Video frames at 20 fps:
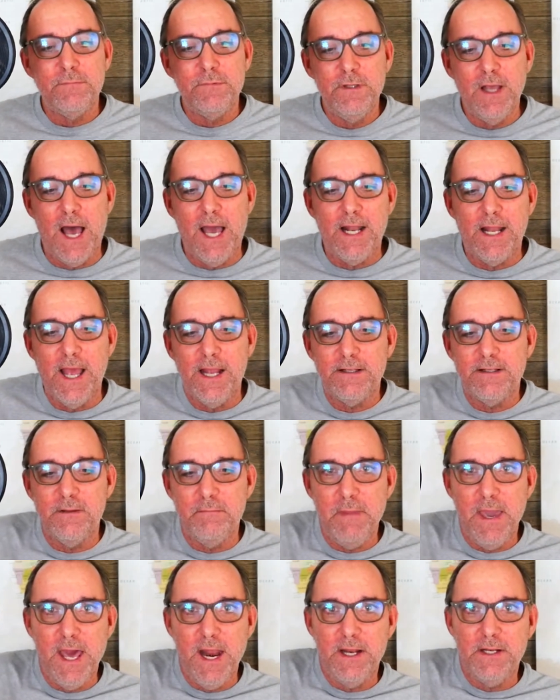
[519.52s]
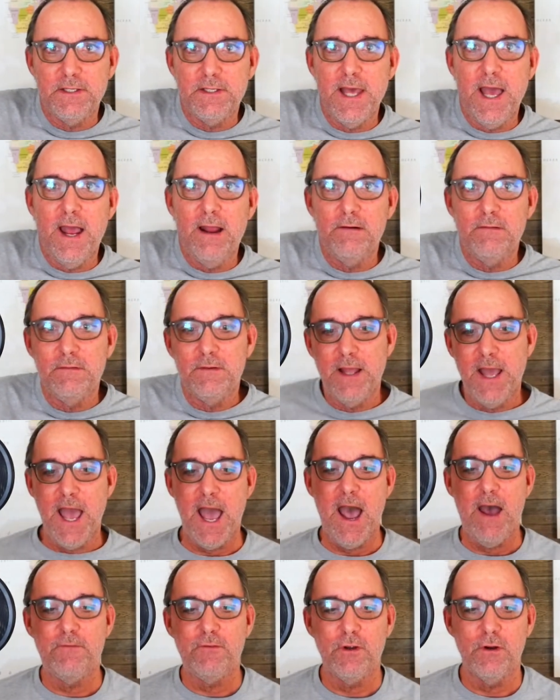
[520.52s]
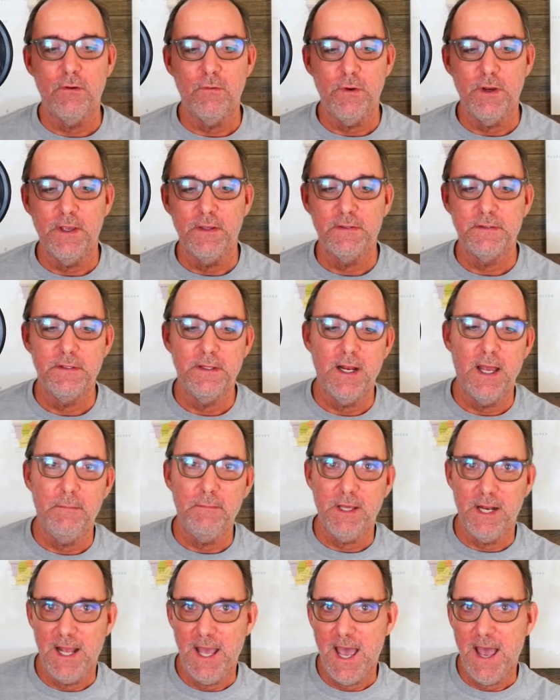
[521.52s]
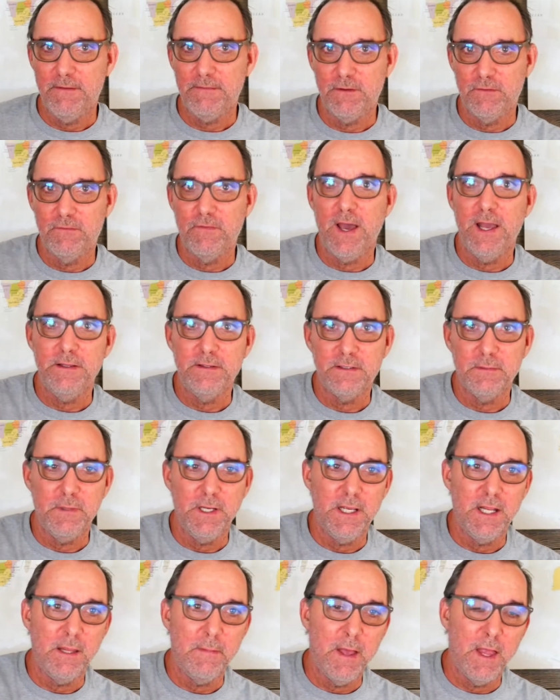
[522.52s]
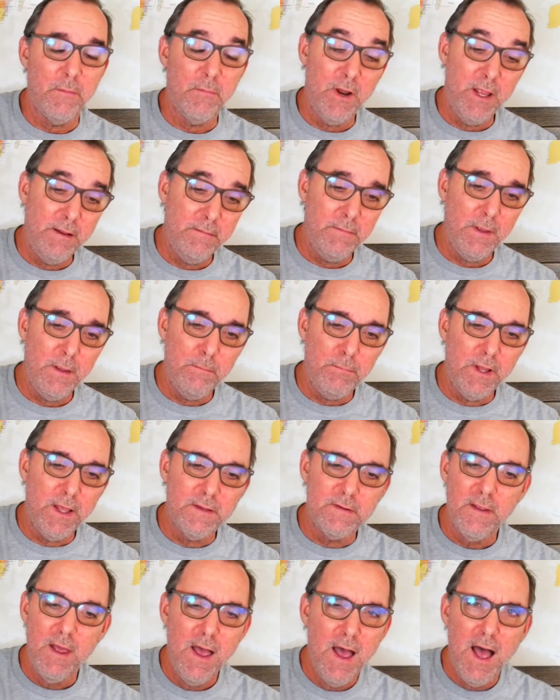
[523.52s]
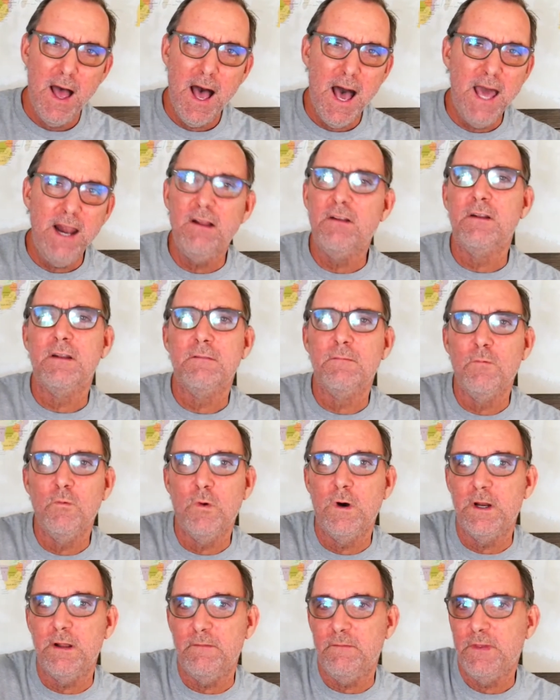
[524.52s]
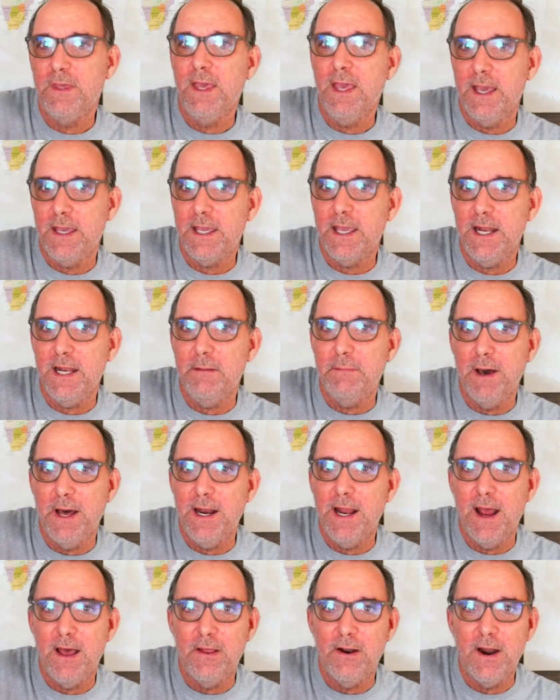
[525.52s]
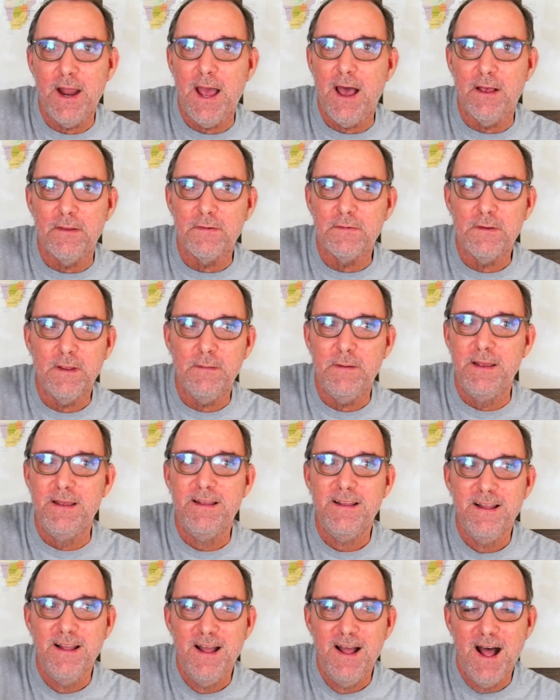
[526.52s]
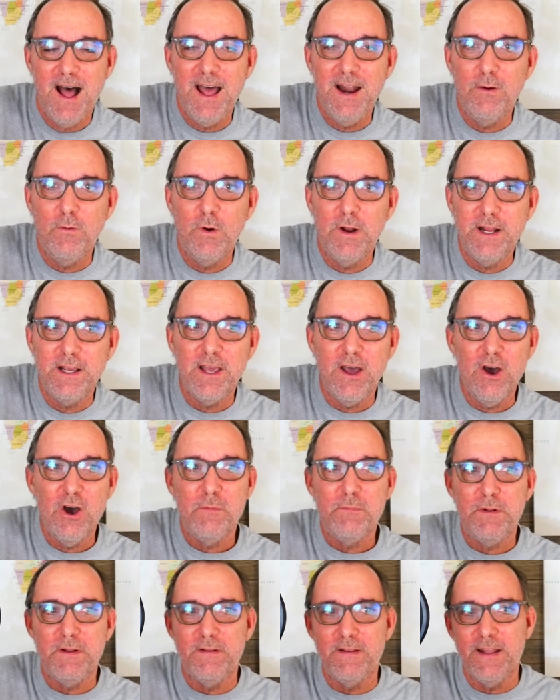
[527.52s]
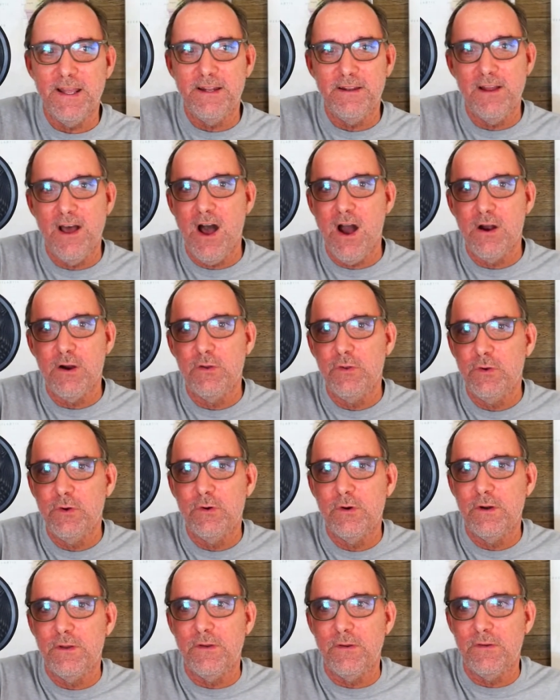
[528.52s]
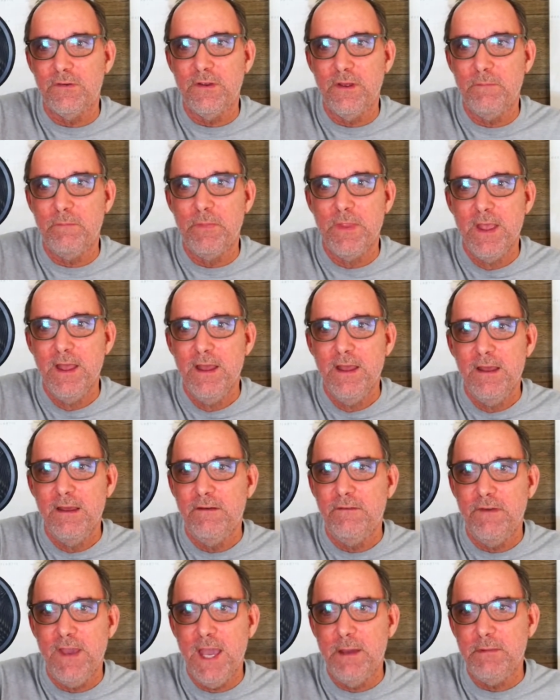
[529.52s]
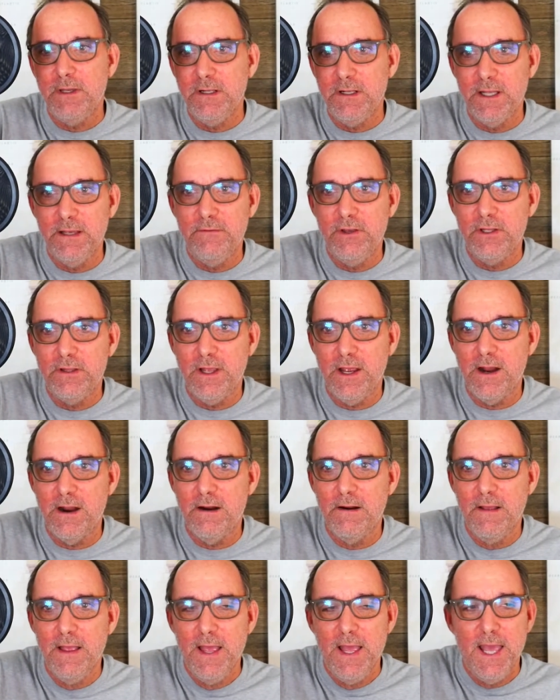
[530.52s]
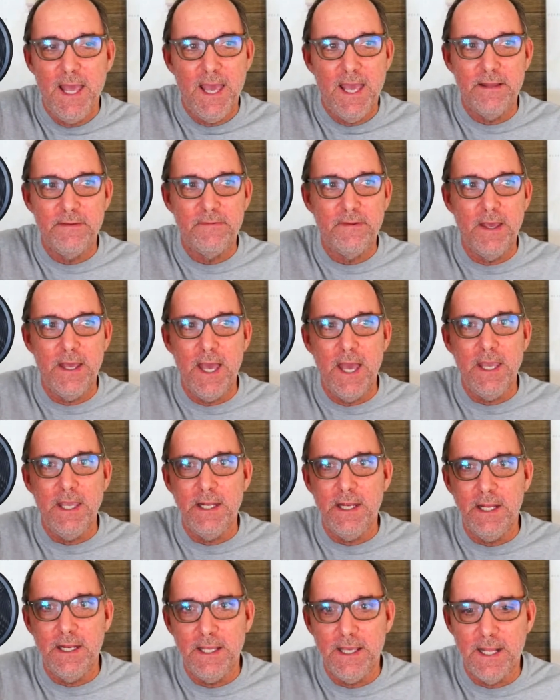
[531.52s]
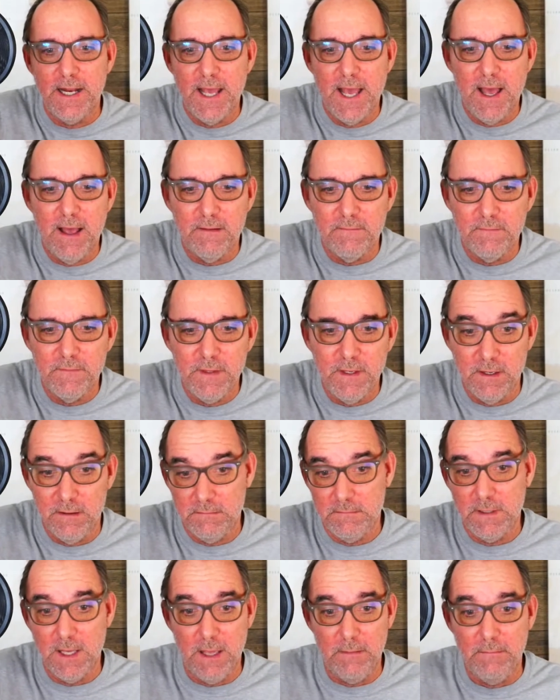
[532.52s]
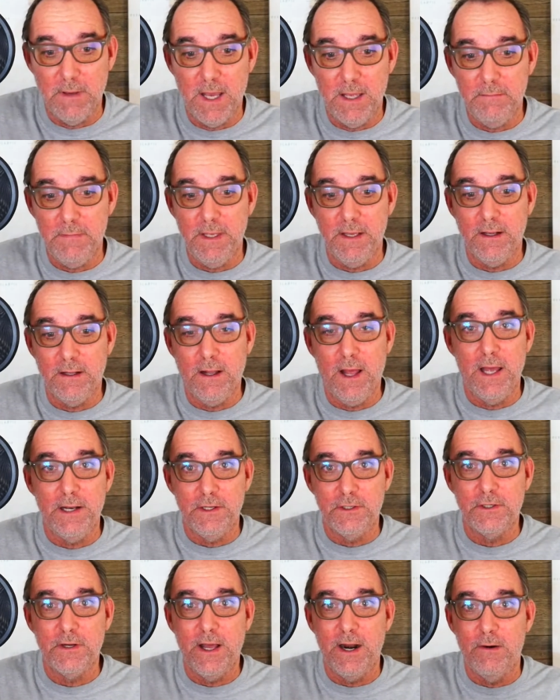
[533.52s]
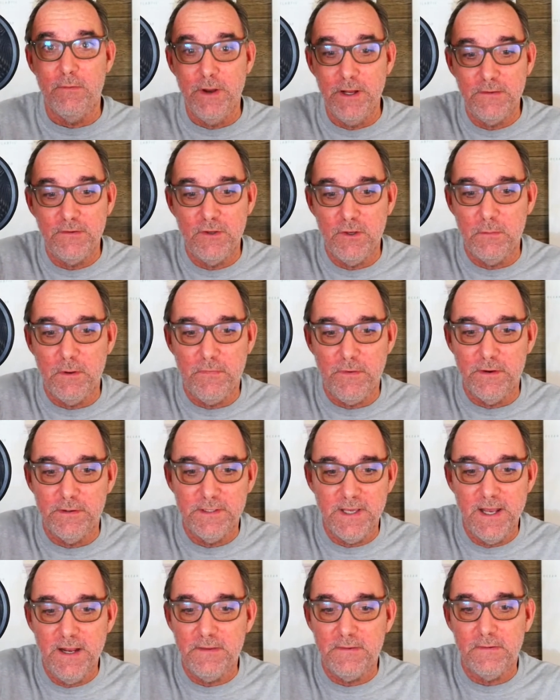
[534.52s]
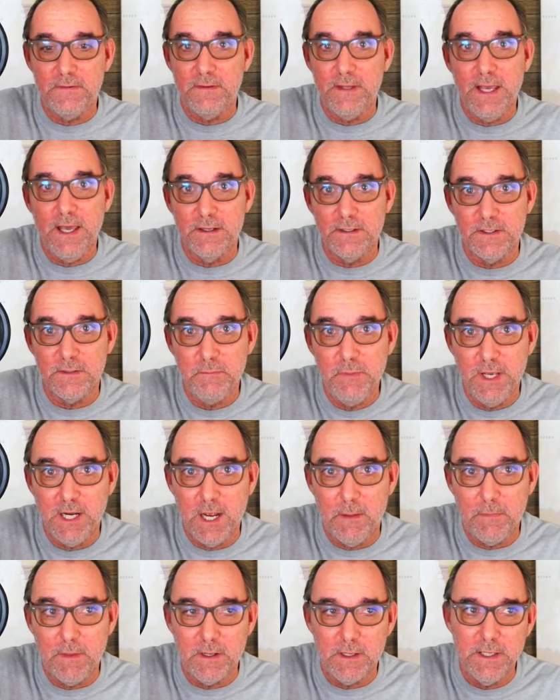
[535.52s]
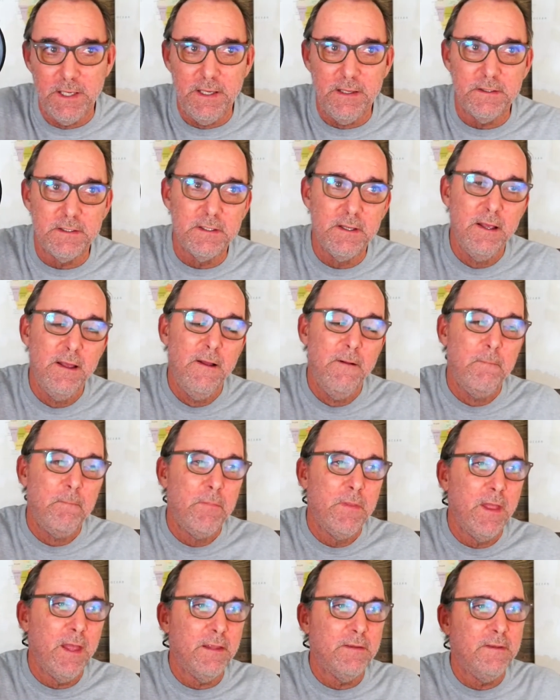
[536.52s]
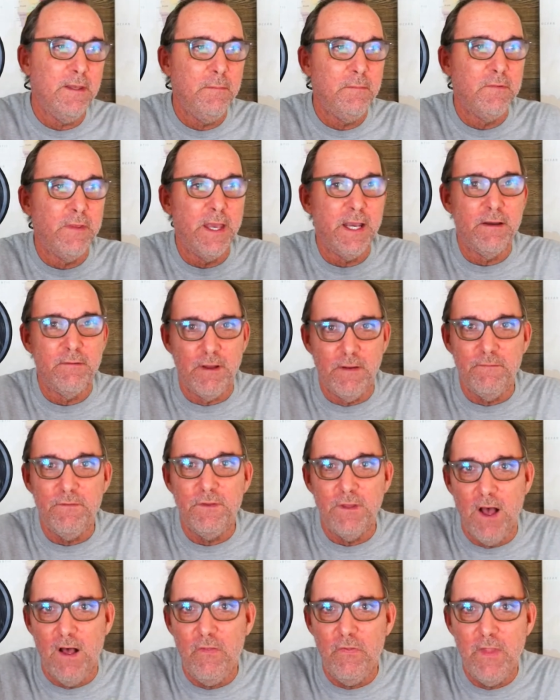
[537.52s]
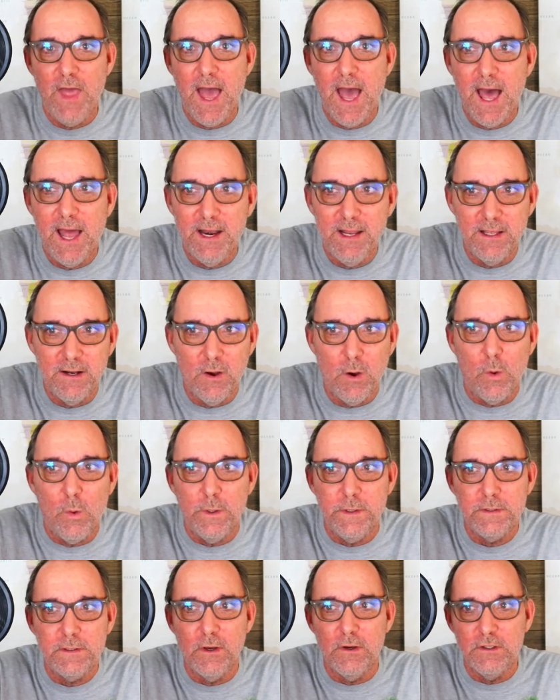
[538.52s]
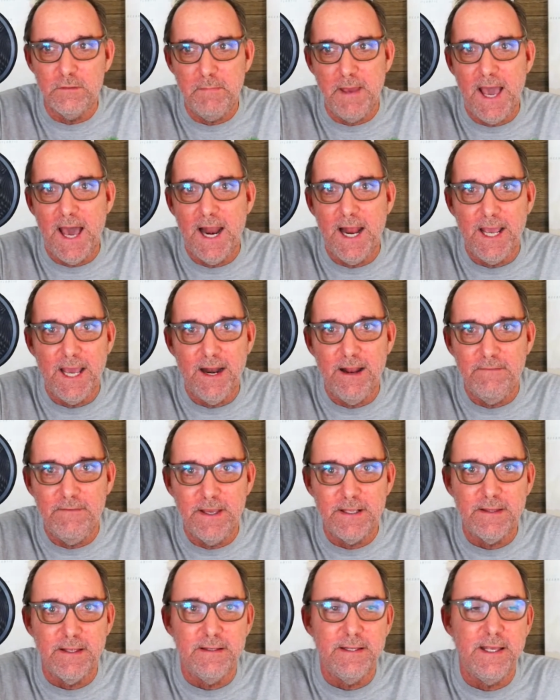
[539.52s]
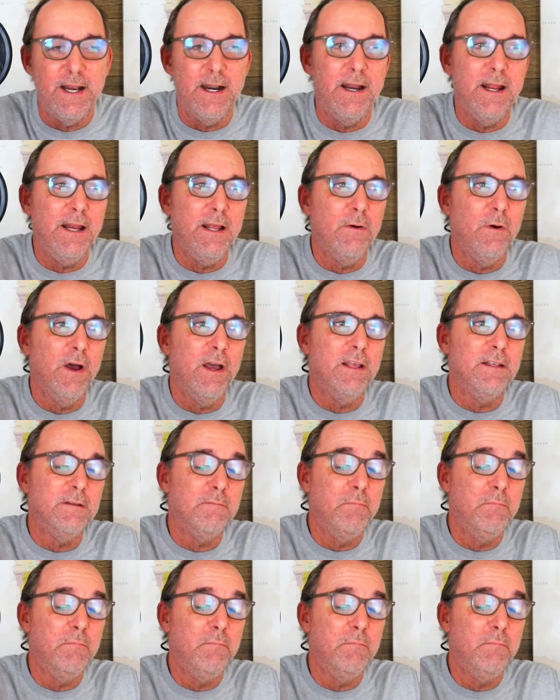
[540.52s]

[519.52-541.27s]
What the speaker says: I like to manage that after risk that I'm going to have to fight somebody to get them out. And plus, I don't want to kick anybody out of their house. I don't want to go up and knock on the door and there's some family living there and say, hey, you need to get out. I might be inclined to try to rent to them with their tenants and say, I'll just pick up a lease. Seems like when I've done that, it always goes bad. I got to evict the tenant anyways.